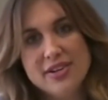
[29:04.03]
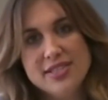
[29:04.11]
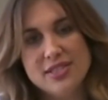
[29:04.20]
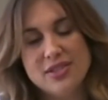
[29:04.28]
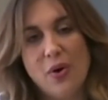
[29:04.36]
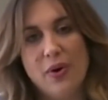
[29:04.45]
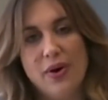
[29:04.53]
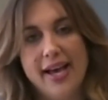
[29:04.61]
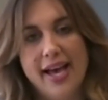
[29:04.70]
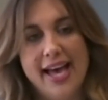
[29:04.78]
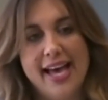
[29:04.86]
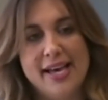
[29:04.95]
So
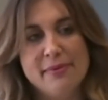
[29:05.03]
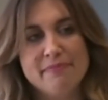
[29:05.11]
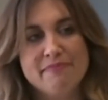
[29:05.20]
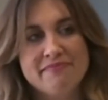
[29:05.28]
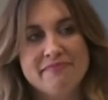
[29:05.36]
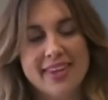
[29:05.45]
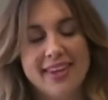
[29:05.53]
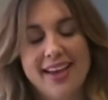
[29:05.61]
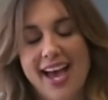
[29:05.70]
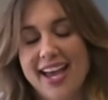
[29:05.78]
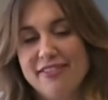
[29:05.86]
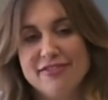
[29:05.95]

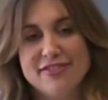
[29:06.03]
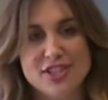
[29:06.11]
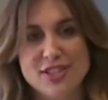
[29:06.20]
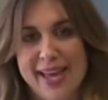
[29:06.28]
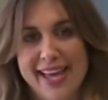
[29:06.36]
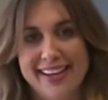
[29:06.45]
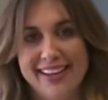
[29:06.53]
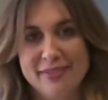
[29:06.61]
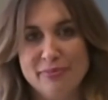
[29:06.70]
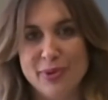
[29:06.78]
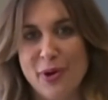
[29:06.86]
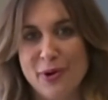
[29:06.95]
I've just
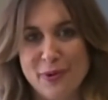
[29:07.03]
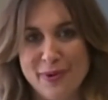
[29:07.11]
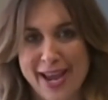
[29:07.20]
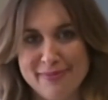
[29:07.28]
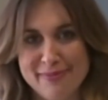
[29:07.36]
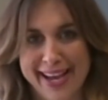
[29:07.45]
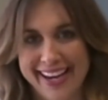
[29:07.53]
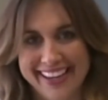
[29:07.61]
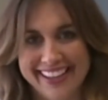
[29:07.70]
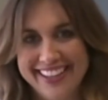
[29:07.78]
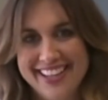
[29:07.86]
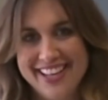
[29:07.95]
been blown away by
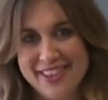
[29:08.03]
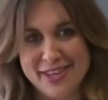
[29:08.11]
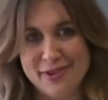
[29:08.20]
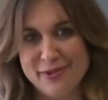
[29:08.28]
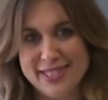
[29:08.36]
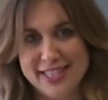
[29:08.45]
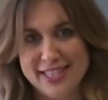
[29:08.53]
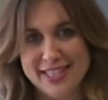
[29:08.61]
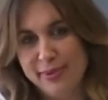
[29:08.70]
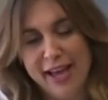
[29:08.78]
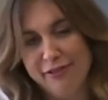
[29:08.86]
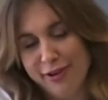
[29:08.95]
the use of
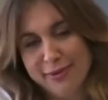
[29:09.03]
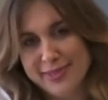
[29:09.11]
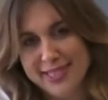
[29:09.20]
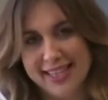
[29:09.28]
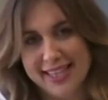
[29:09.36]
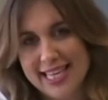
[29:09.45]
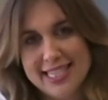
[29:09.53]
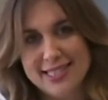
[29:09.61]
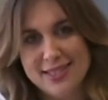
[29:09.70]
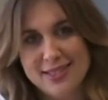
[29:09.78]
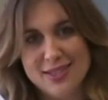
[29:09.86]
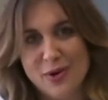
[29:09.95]
platforms like
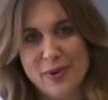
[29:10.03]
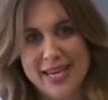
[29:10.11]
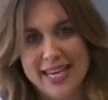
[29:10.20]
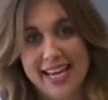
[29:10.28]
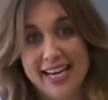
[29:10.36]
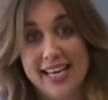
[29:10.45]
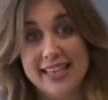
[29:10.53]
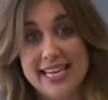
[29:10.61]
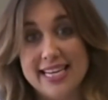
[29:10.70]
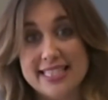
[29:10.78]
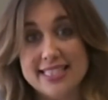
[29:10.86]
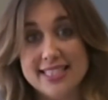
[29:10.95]
this, so we can at
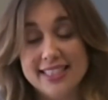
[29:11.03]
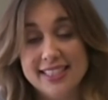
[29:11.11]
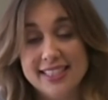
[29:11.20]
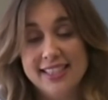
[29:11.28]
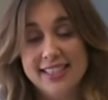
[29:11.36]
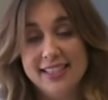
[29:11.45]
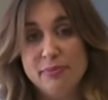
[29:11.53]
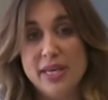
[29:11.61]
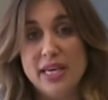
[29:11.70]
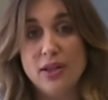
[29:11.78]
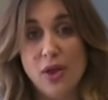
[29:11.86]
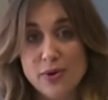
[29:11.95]
least be
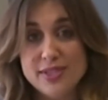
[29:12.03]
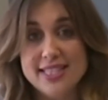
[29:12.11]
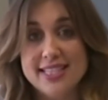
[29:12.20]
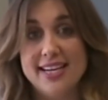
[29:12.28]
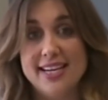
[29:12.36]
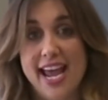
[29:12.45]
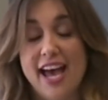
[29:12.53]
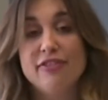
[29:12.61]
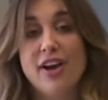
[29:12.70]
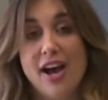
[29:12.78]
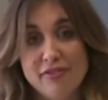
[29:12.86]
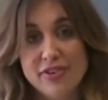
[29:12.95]
close and have
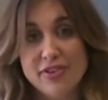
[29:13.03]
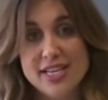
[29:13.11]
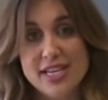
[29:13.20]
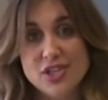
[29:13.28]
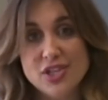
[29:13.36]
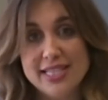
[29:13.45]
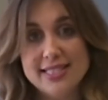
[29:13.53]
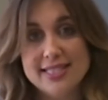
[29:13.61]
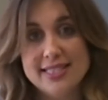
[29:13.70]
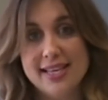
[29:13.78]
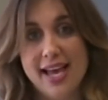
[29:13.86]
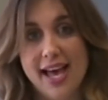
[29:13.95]

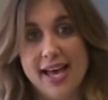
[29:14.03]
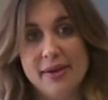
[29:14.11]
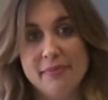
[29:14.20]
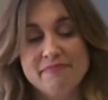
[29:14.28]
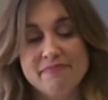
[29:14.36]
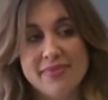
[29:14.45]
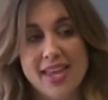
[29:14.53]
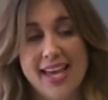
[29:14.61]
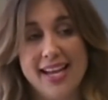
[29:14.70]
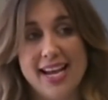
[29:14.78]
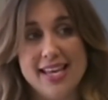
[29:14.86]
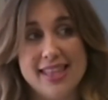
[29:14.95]
conversations. And
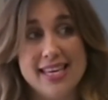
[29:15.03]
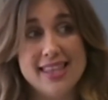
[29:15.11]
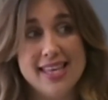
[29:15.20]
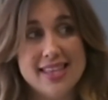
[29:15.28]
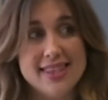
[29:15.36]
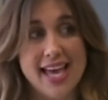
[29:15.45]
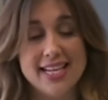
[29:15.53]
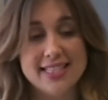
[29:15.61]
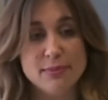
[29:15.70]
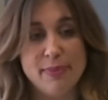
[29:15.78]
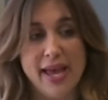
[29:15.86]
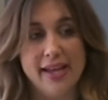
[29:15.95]
I think that
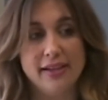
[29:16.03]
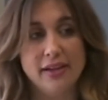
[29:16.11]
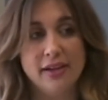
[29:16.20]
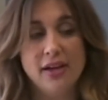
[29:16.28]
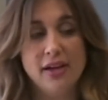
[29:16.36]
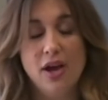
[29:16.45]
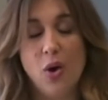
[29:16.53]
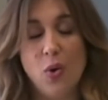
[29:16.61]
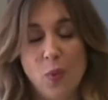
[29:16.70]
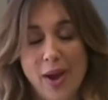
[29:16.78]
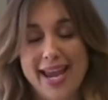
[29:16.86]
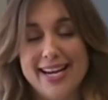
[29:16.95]
that's been a
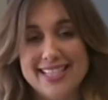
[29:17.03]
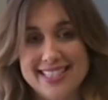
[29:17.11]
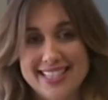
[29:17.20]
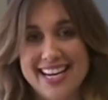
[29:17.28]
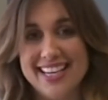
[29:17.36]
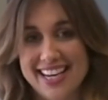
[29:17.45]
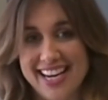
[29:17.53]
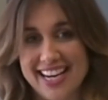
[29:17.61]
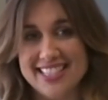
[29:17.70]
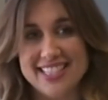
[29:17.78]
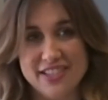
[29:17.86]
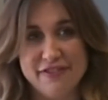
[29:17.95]
way to stay
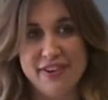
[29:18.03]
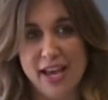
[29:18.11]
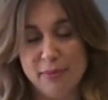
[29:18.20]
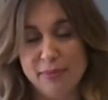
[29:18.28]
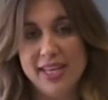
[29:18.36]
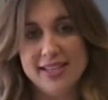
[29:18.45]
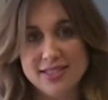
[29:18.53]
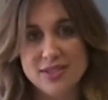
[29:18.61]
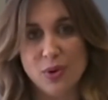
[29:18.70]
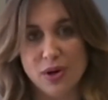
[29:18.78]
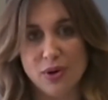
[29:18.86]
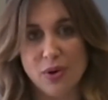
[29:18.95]
connected to families
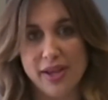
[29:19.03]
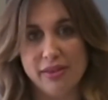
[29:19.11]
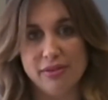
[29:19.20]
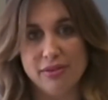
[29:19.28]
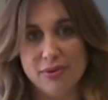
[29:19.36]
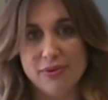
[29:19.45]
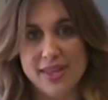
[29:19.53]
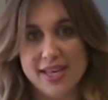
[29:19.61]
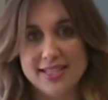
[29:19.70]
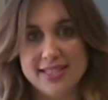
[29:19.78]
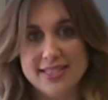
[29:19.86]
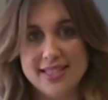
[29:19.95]
who are going through
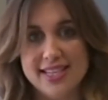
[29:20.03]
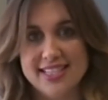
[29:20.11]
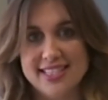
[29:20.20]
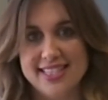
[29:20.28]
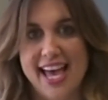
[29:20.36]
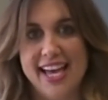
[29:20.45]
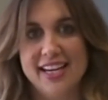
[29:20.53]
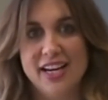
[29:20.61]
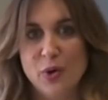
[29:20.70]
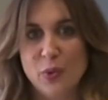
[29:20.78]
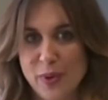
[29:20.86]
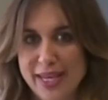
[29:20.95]
this, is that
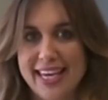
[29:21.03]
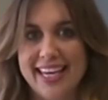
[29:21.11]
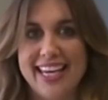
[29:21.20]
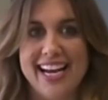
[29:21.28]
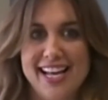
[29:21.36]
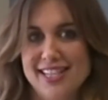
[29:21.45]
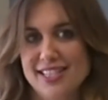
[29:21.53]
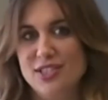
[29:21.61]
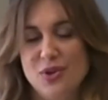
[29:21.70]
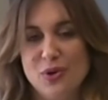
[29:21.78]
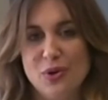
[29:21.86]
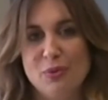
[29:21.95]
we can get on
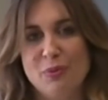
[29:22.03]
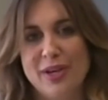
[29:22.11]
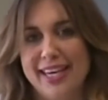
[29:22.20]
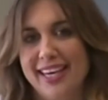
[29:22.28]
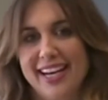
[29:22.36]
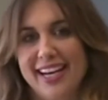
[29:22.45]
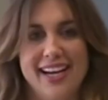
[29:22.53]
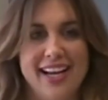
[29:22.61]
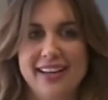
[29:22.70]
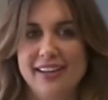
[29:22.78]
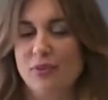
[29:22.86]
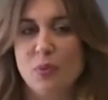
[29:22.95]
Zoom, we can get
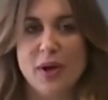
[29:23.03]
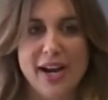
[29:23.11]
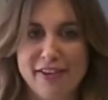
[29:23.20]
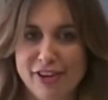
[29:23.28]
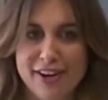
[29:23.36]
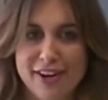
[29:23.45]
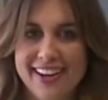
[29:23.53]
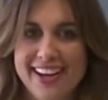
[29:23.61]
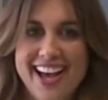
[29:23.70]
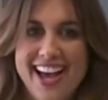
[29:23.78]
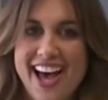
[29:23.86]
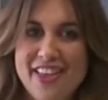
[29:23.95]
on whatever
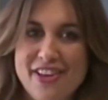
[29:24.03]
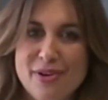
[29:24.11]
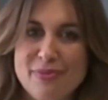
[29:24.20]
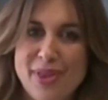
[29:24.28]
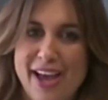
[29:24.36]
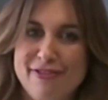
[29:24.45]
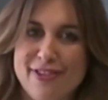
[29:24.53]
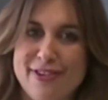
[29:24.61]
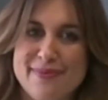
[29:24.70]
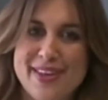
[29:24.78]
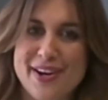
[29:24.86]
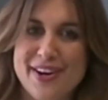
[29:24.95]
other
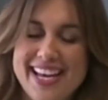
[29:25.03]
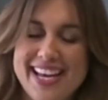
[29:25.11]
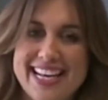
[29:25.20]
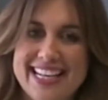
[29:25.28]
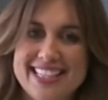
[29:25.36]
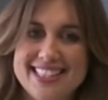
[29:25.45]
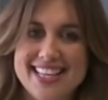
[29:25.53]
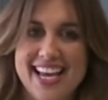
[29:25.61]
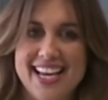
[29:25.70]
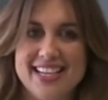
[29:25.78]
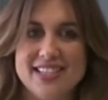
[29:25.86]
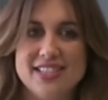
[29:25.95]
platform there is,
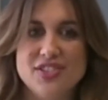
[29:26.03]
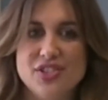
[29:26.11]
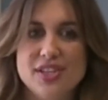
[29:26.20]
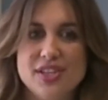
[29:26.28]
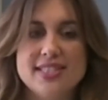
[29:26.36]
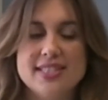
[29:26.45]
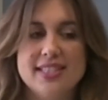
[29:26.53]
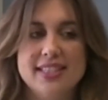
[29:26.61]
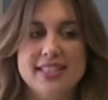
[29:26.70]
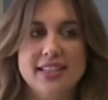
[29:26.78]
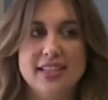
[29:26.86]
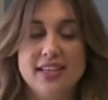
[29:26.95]
and just
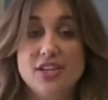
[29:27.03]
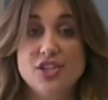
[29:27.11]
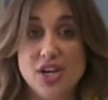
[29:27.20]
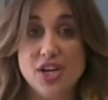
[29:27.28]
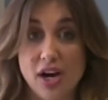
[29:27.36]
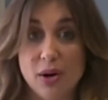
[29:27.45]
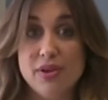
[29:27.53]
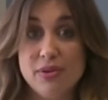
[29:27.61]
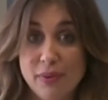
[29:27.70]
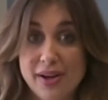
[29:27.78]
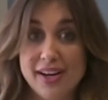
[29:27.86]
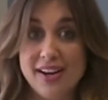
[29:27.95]
share with
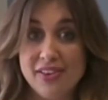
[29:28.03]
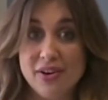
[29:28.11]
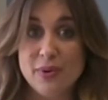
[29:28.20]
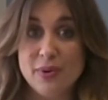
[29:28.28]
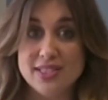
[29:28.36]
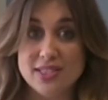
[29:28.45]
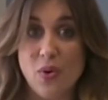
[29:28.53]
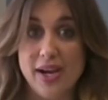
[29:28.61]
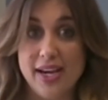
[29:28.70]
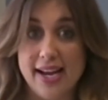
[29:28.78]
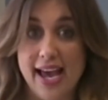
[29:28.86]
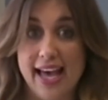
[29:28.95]
one another what's
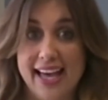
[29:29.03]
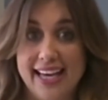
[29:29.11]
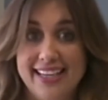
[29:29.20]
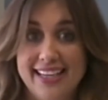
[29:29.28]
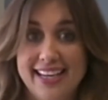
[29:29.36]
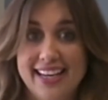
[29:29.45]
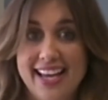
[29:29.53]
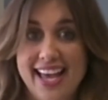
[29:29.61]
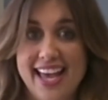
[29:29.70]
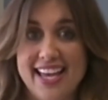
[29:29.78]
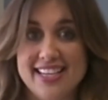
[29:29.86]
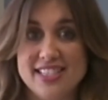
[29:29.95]
going on,
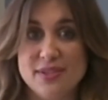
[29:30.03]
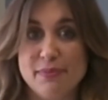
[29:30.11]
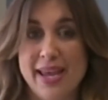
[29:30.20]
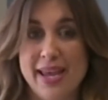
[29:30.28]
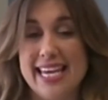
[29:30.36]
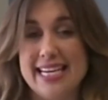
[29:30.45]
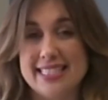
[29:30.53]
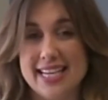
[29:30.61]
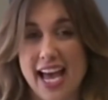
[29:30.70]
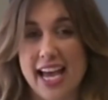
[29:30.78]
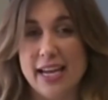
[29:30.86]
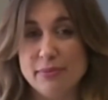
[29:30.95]
and making
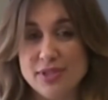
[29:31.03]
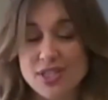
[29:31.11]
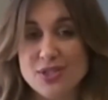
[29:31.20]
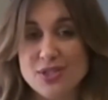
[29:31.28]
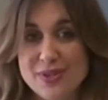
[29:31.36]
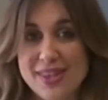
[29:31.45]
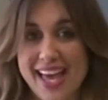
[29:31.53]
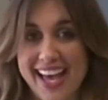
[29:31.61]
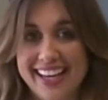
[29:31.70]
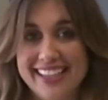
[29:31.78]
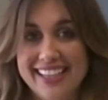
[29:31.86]
time to do that.